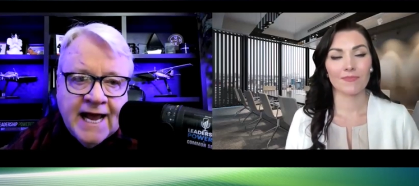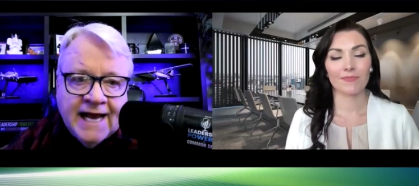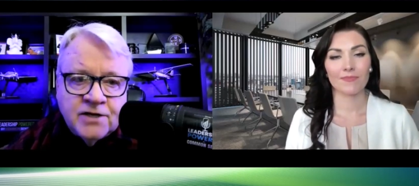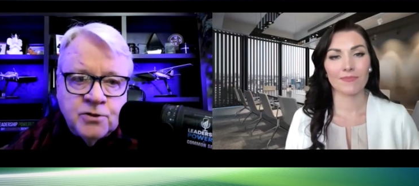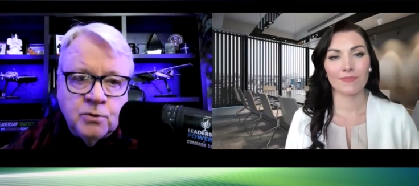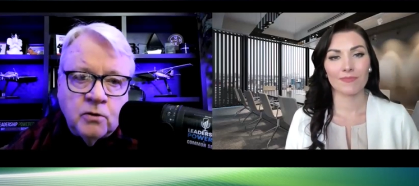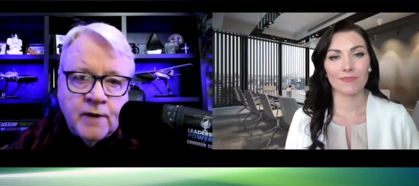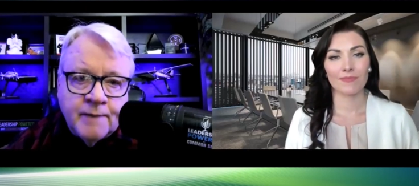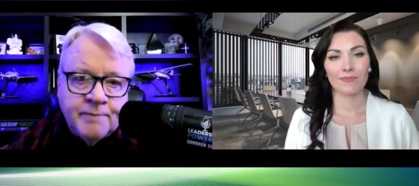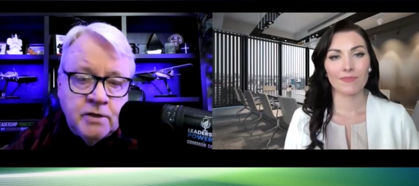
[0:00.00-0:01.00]
Speaker 1: actual
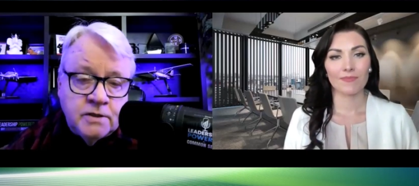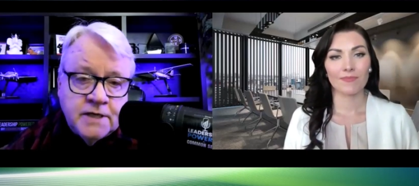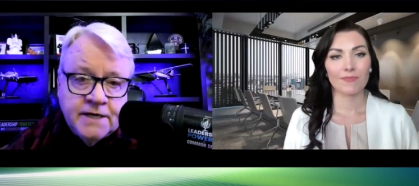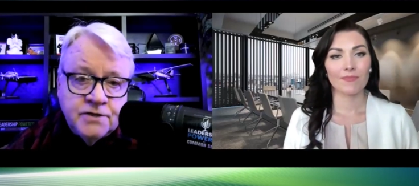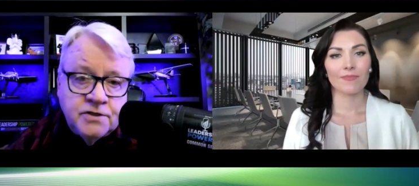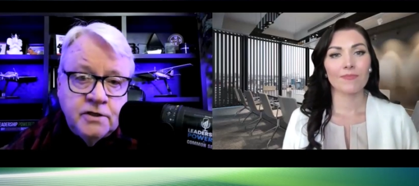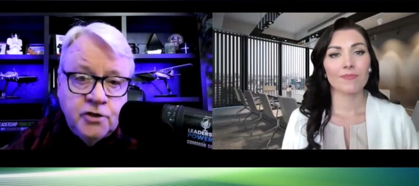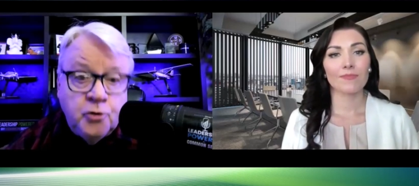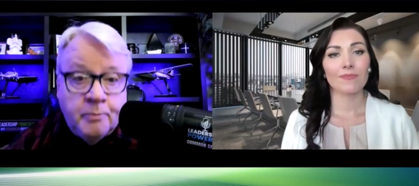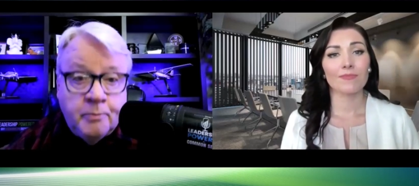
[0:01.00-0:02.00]
reputation
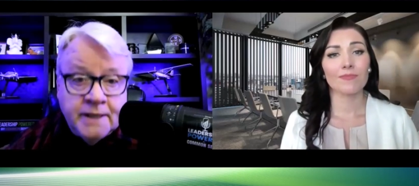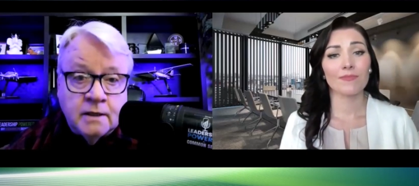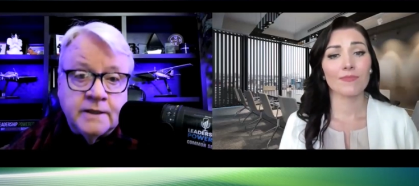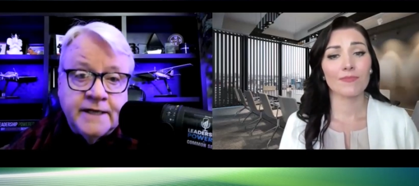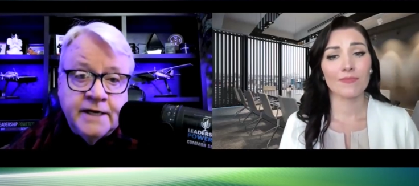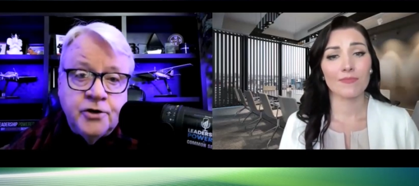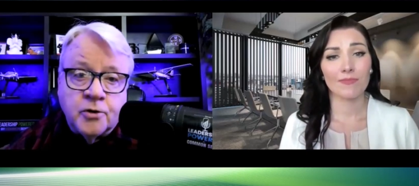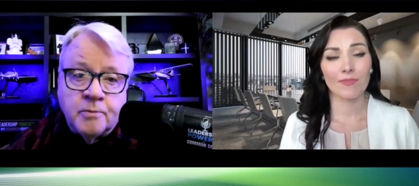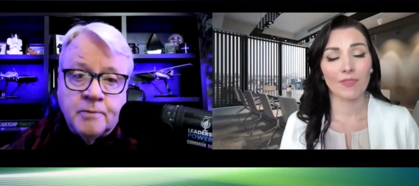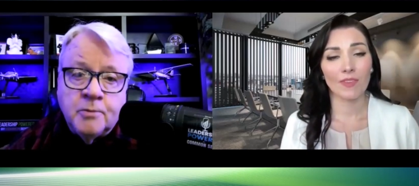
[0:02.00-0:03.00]
you build in
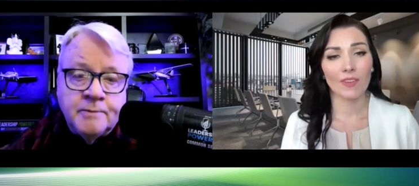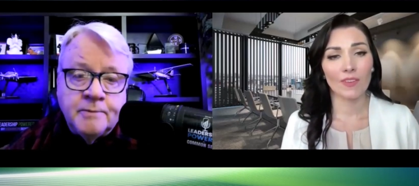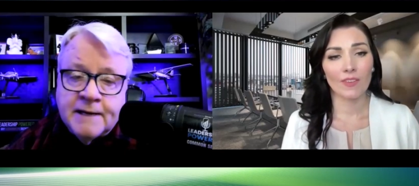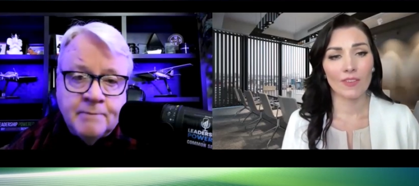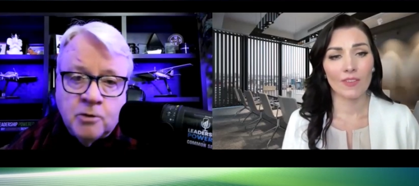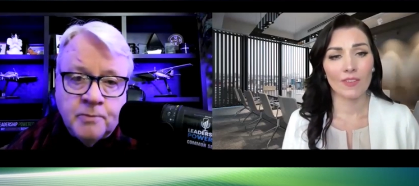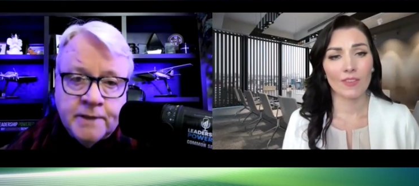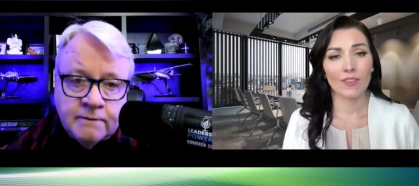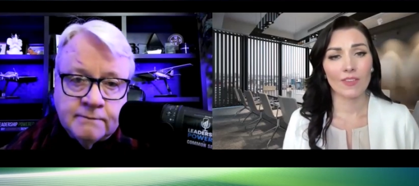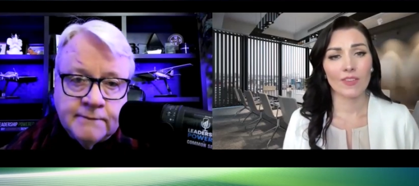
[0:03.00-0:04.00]
your moment by
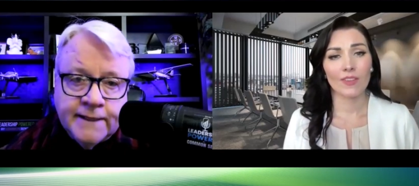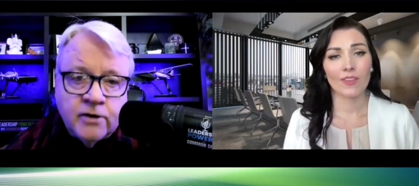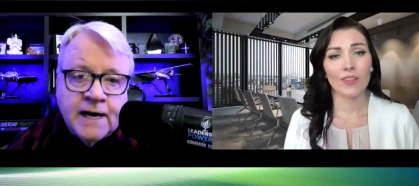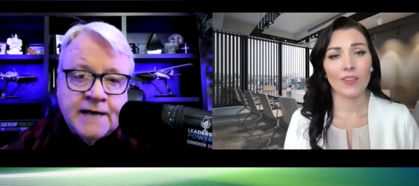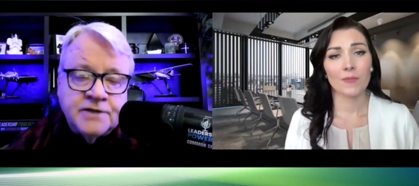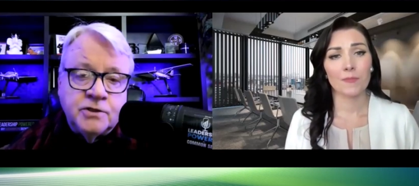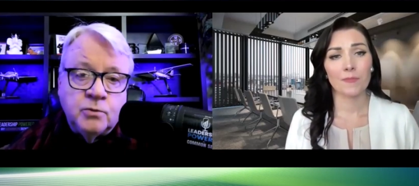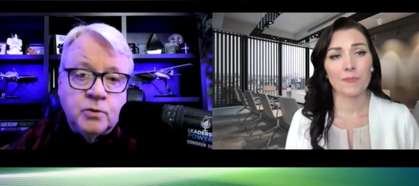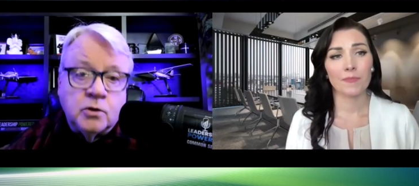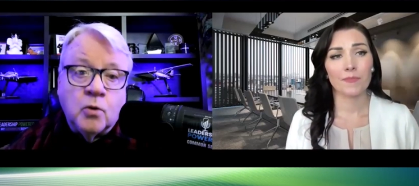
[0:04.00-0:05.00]
moment interaction
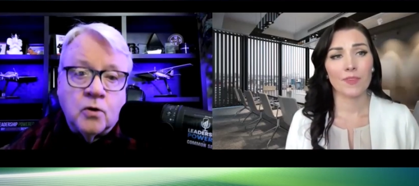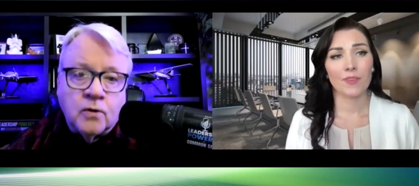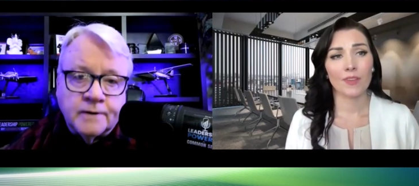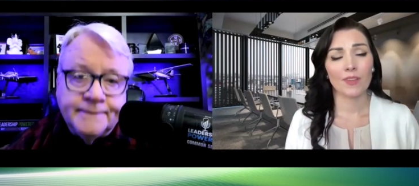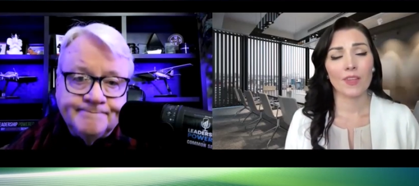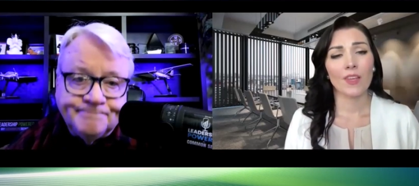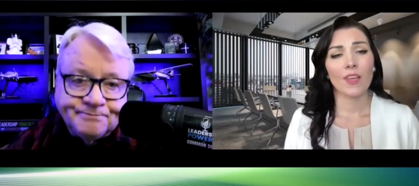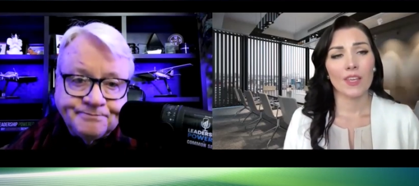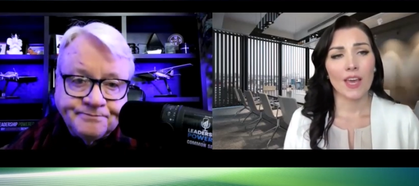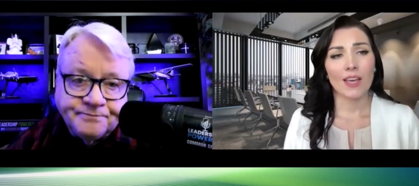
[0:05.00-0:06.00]
with the world.
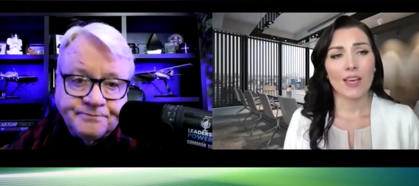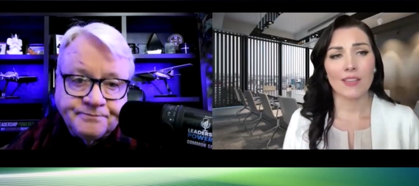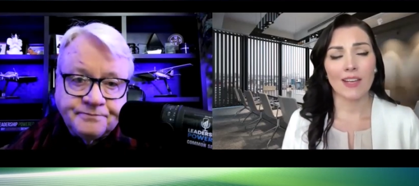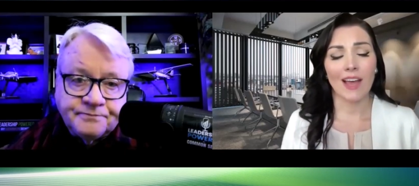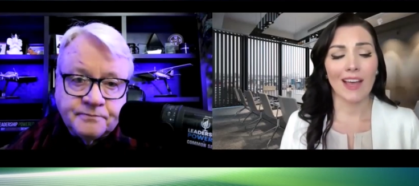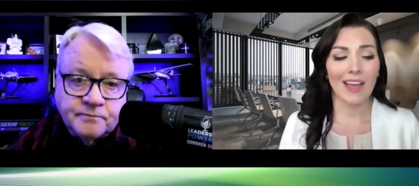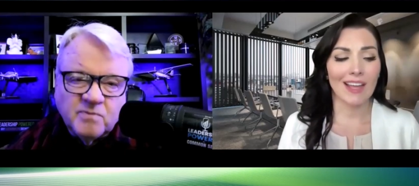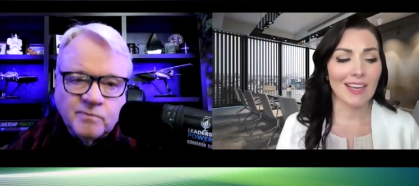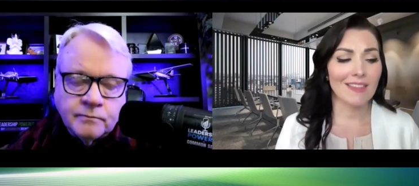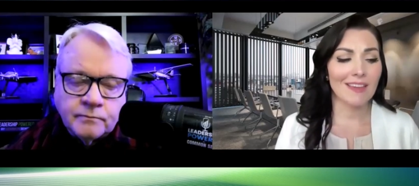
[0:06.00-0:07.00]
Speaker 2: Yes. And I,
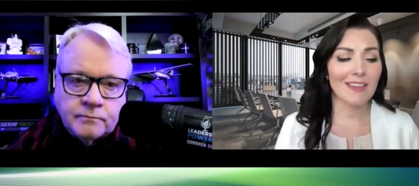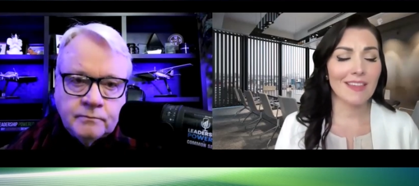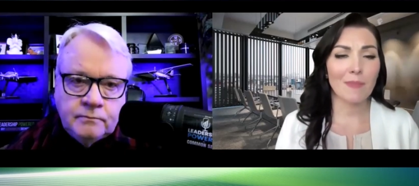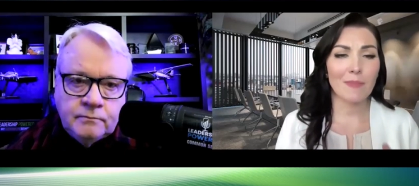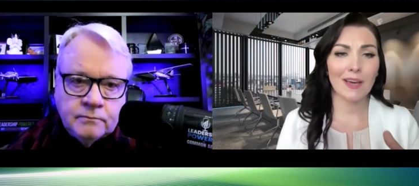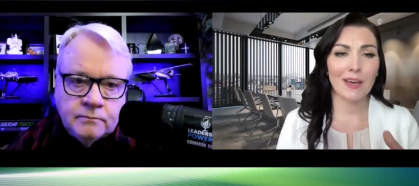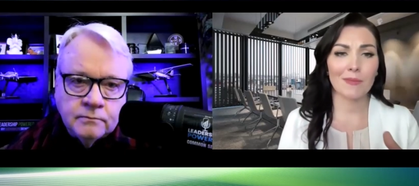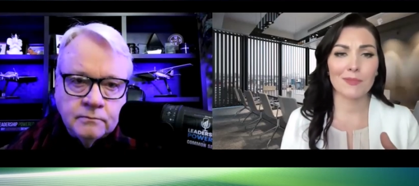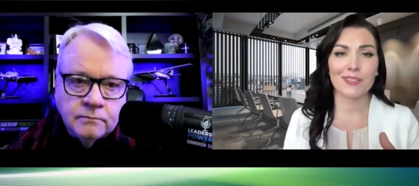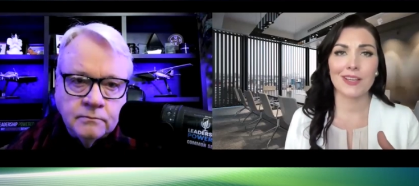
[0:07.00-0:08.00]
and I think that
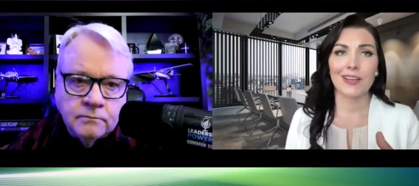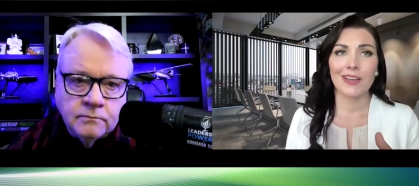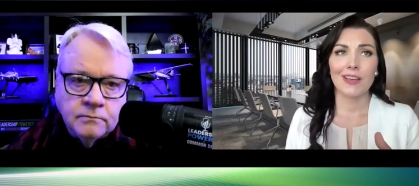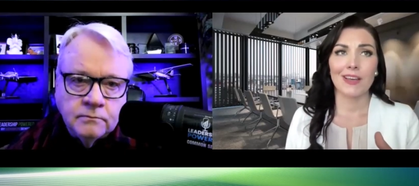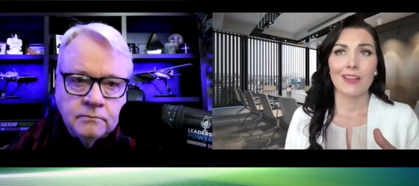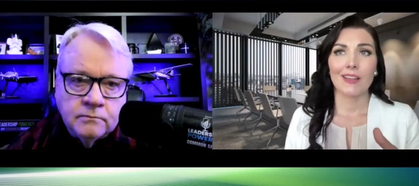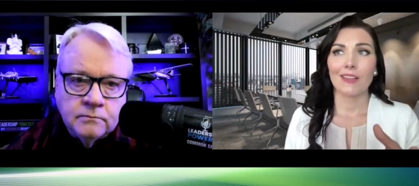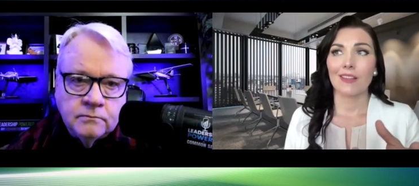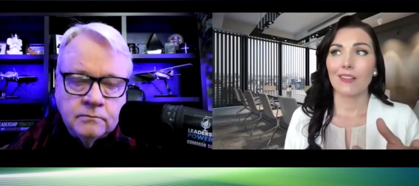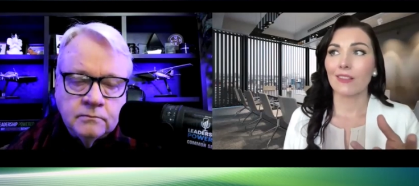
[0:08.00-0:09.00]
becomes
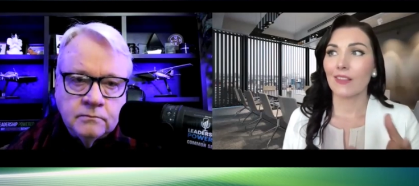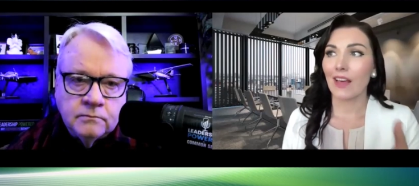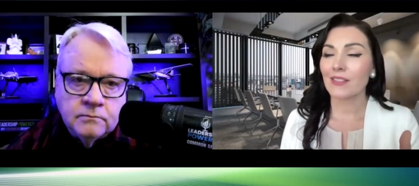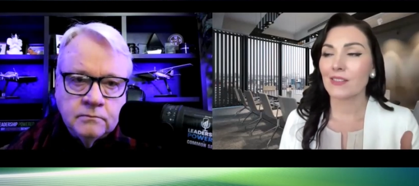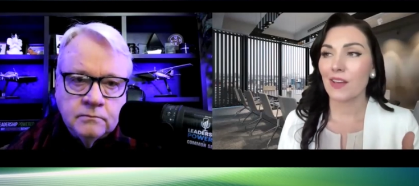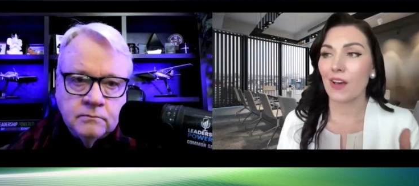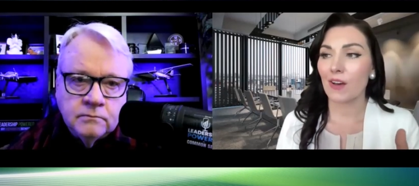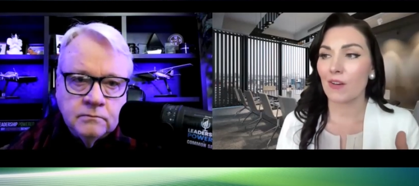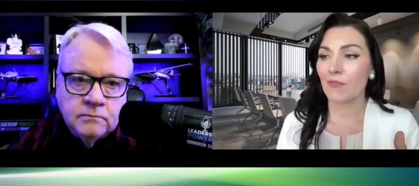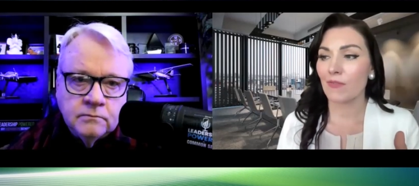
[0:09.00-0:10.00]
less
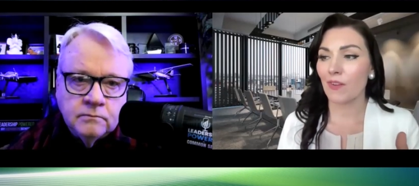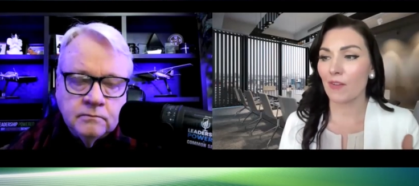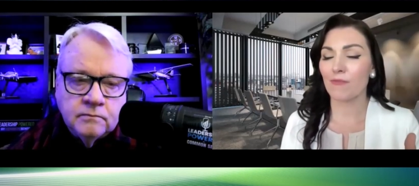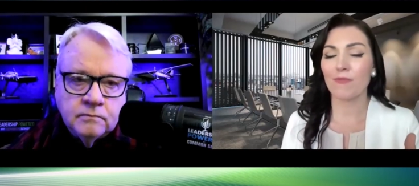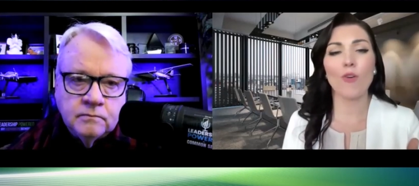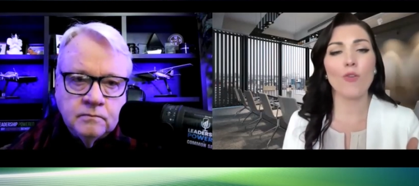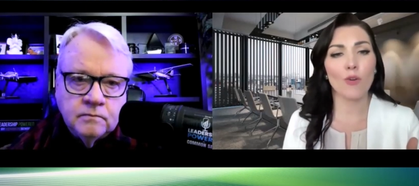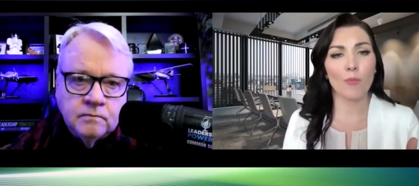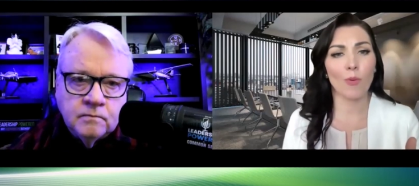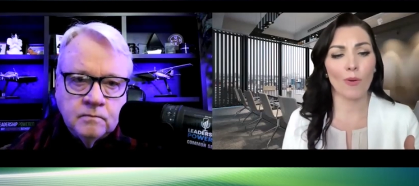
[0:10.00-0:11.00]
of a
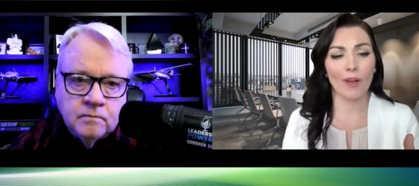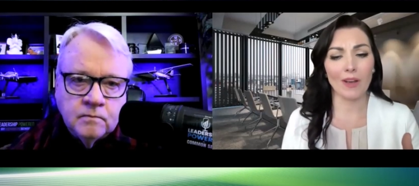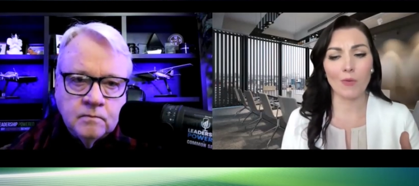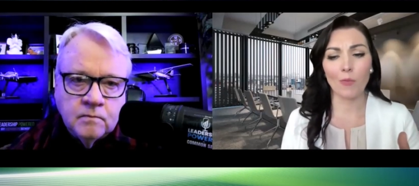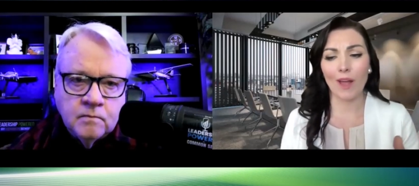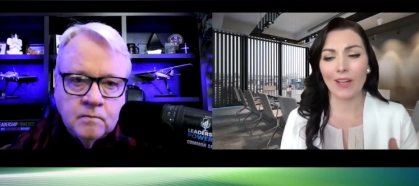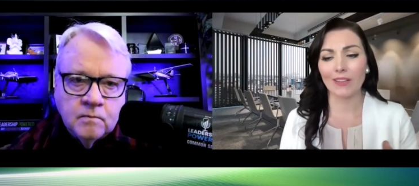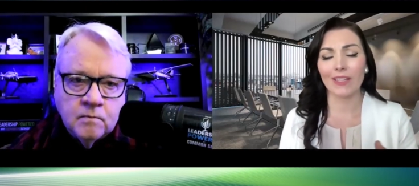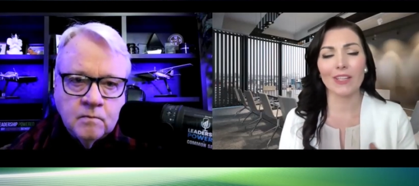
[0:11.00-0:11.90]
focal point when